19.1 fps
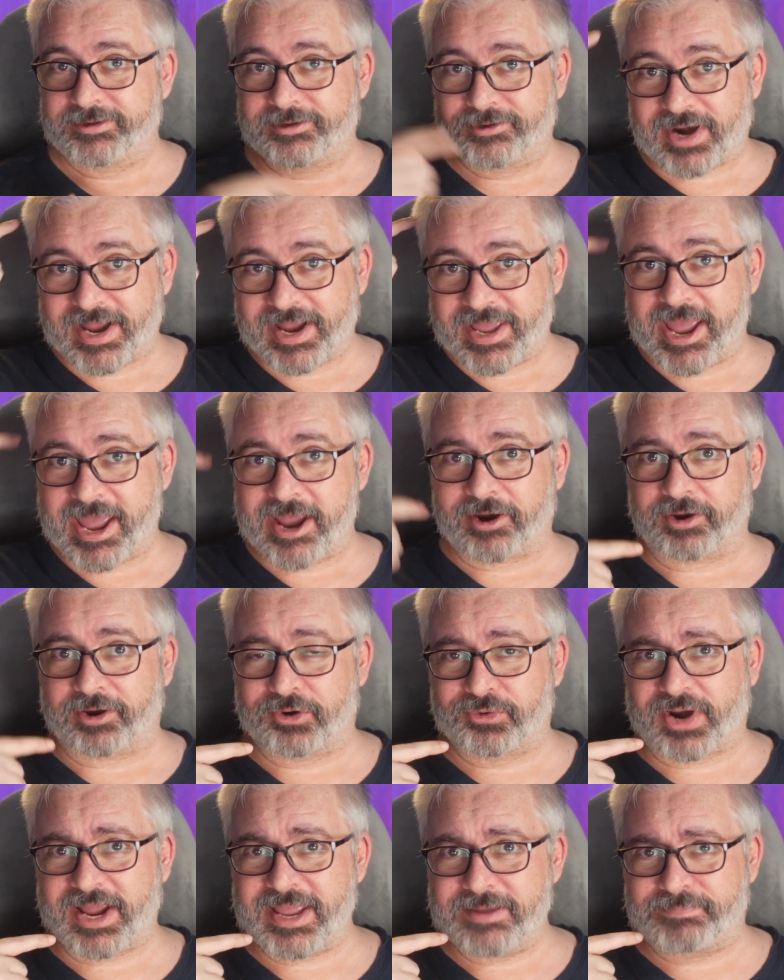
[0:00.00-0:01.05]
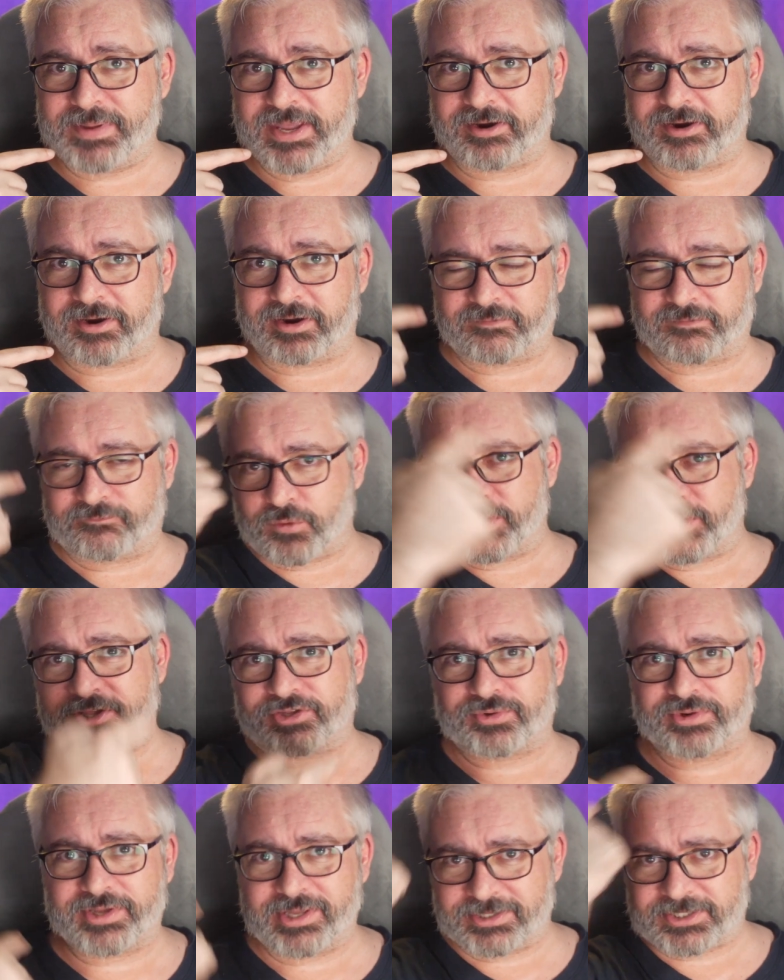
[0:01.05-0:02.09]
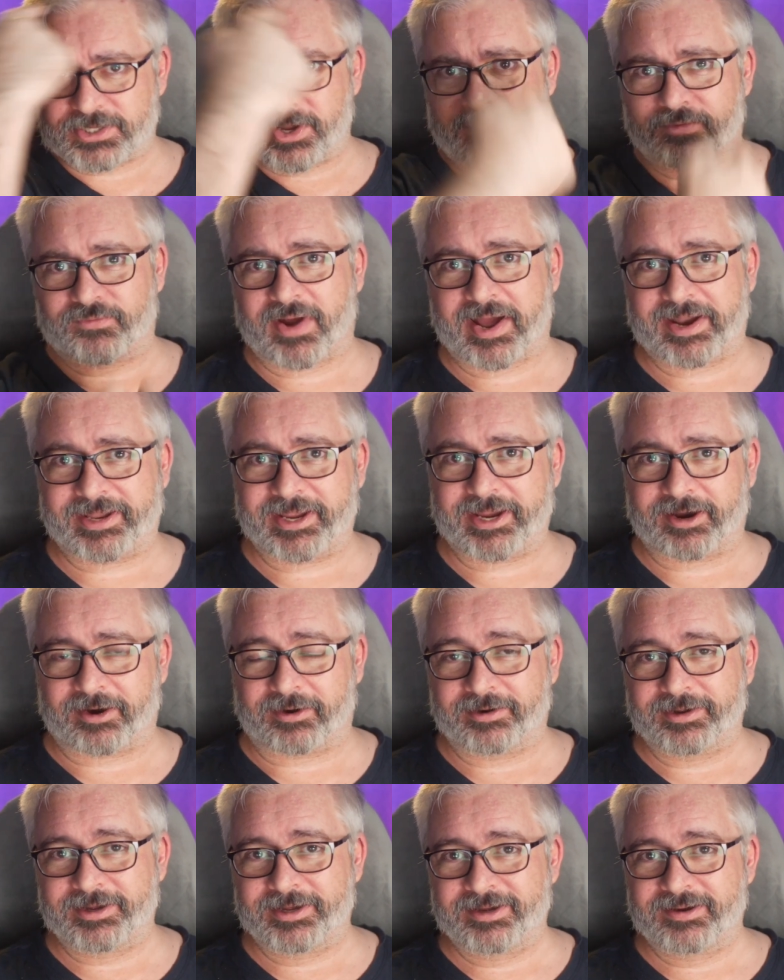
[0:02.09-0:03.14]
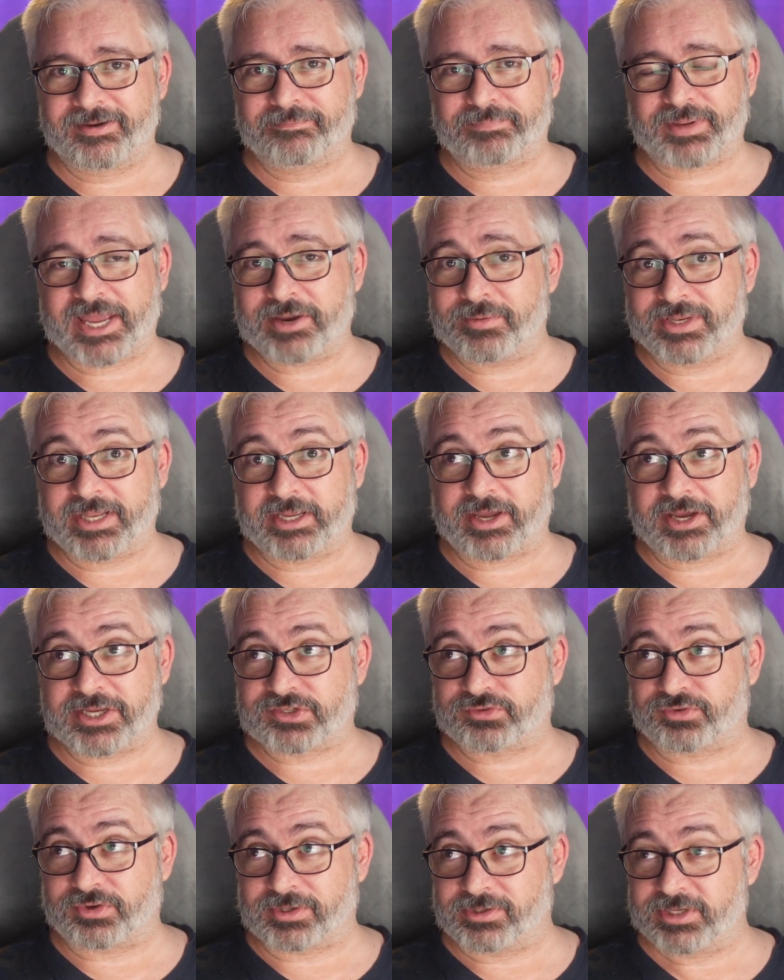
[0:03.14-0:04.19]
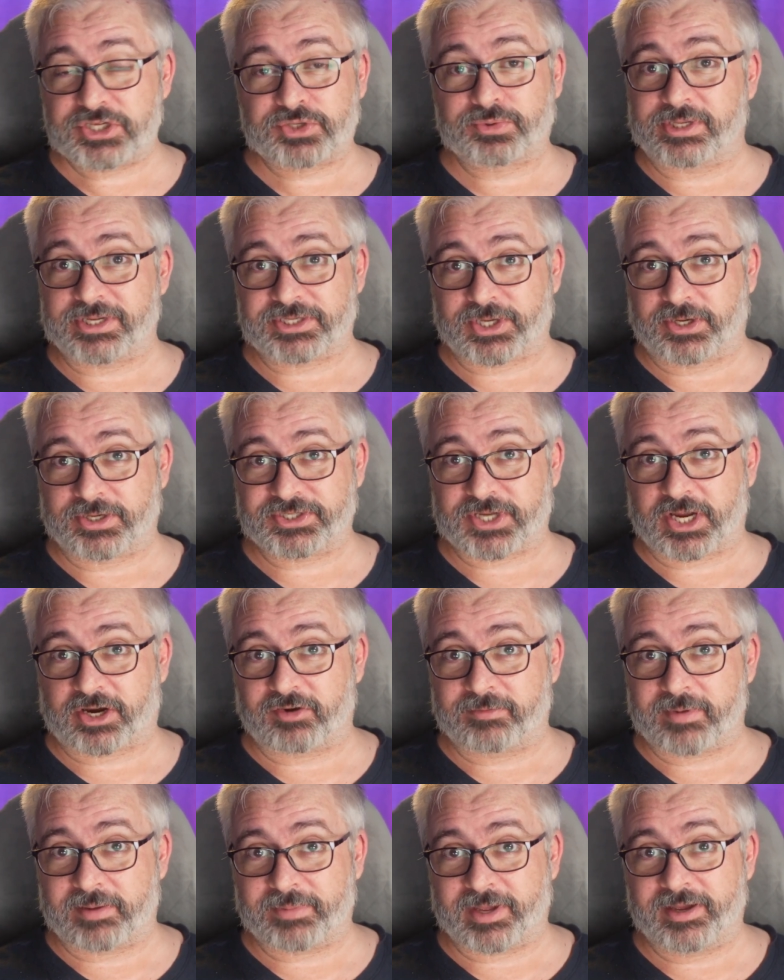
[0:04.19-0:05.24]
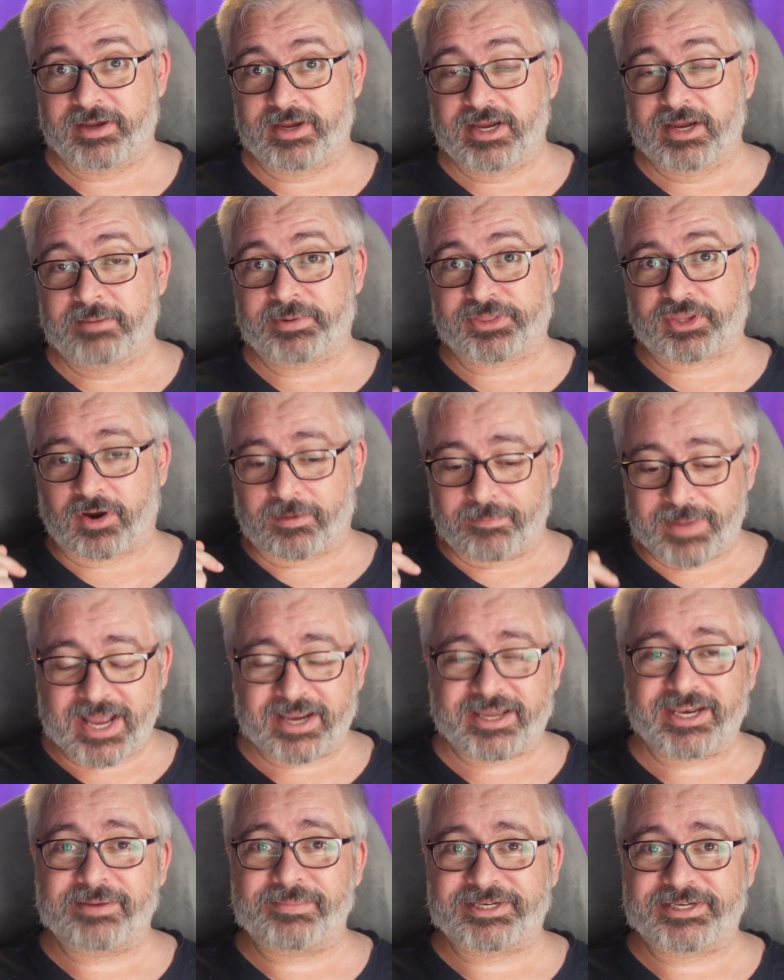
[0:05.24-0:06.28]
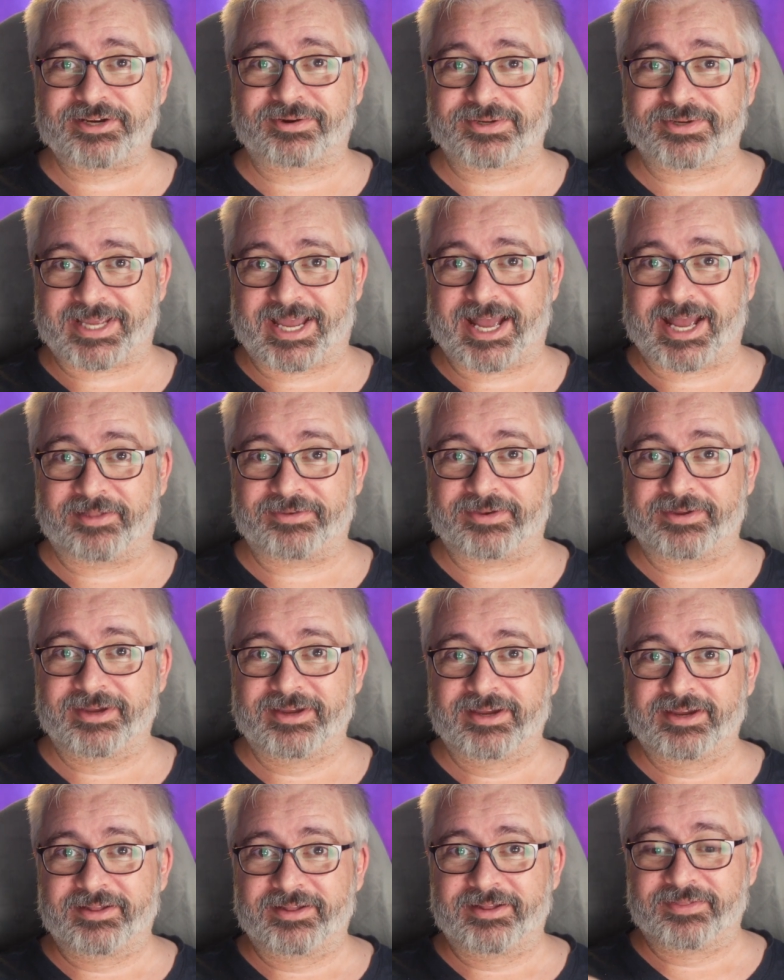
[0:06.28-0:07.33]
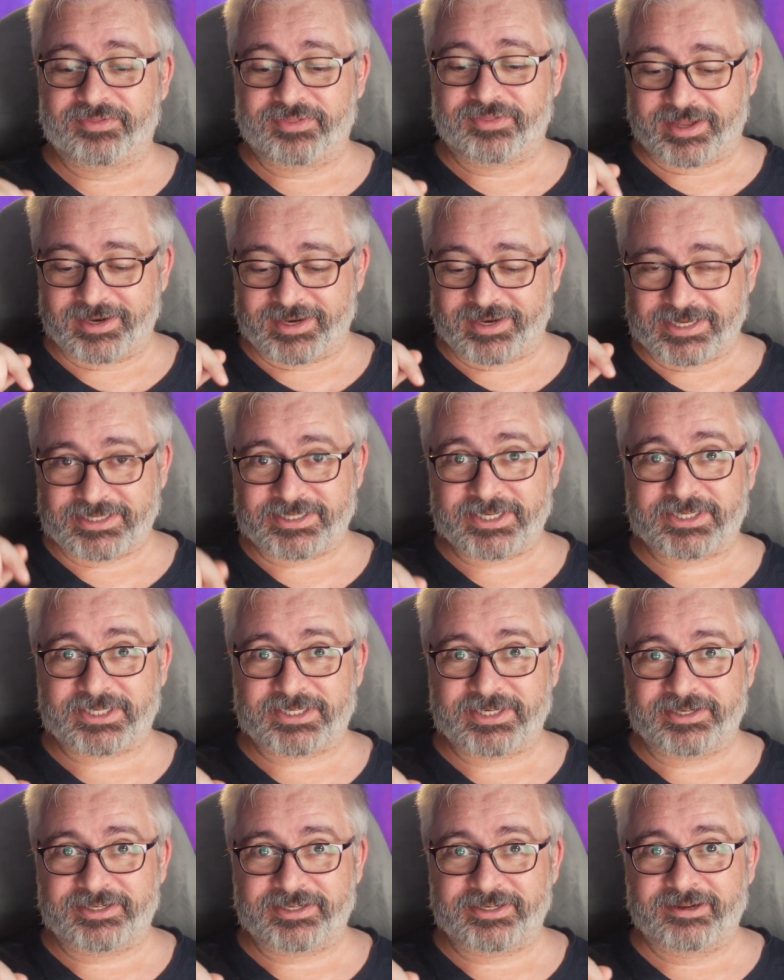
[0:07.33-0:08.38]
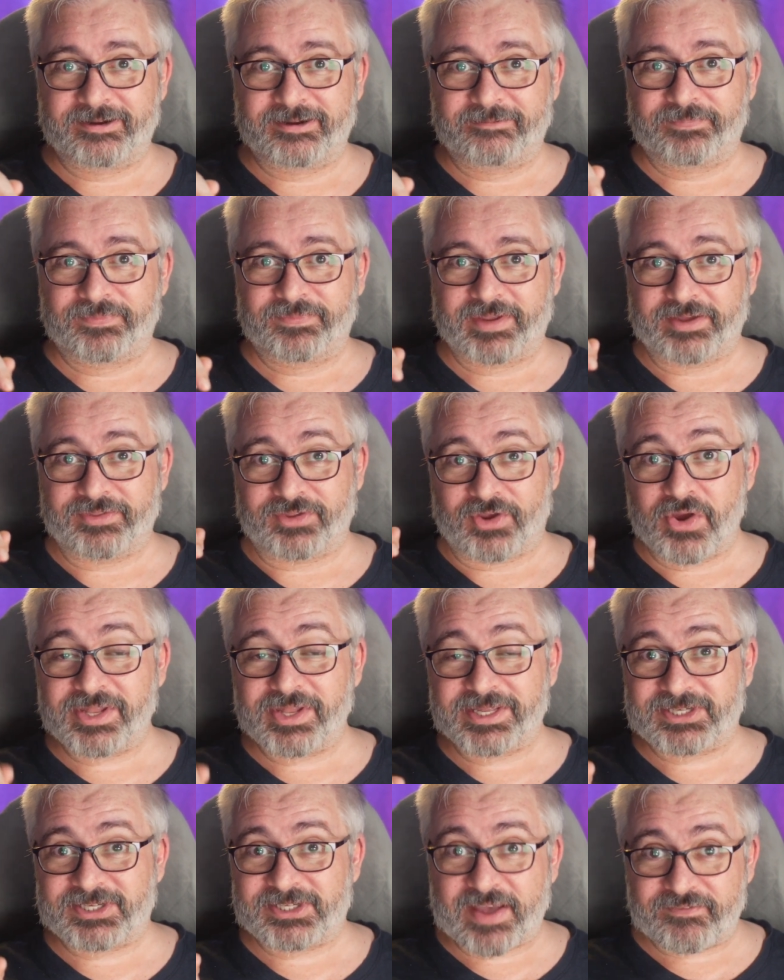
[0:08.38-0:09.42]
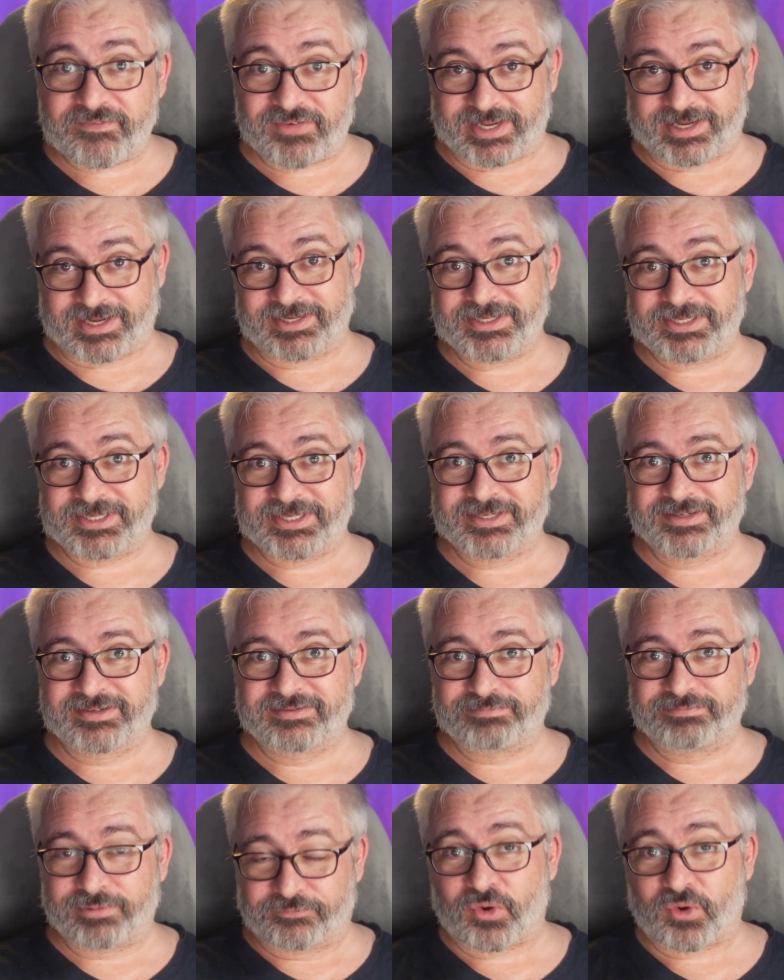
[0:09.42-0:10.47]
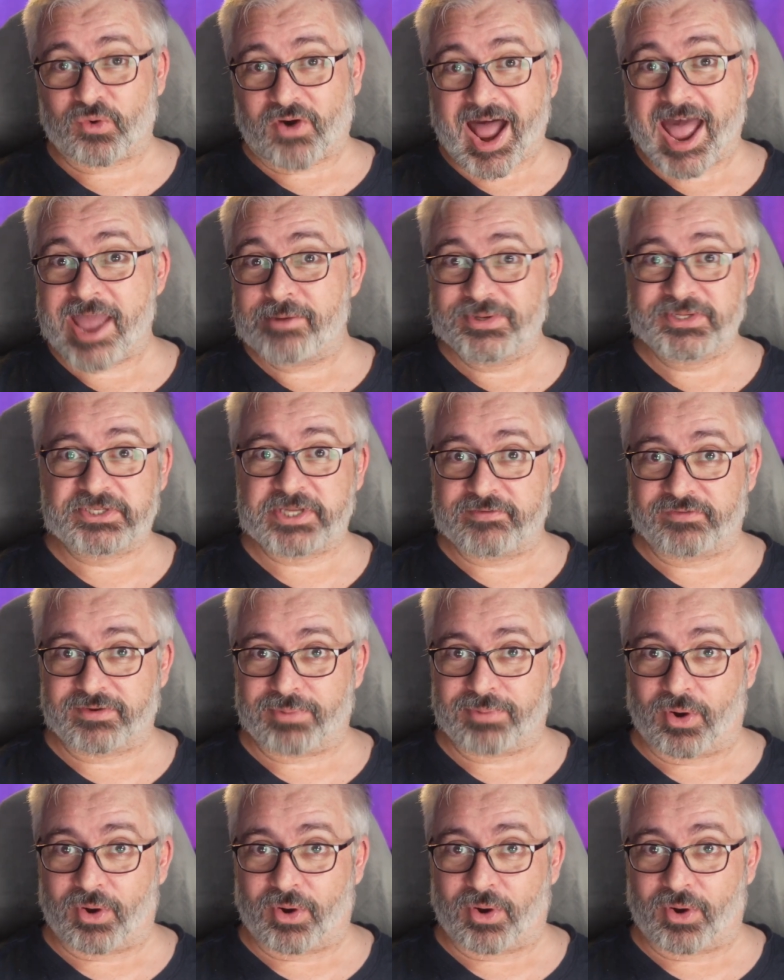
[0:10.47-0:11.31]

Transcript: Grey hair, grey beard, 43 years old, right here. Playing with Legos for literally as long as I can remember. But there are marketing materials out that existed in the early 70s, before I was even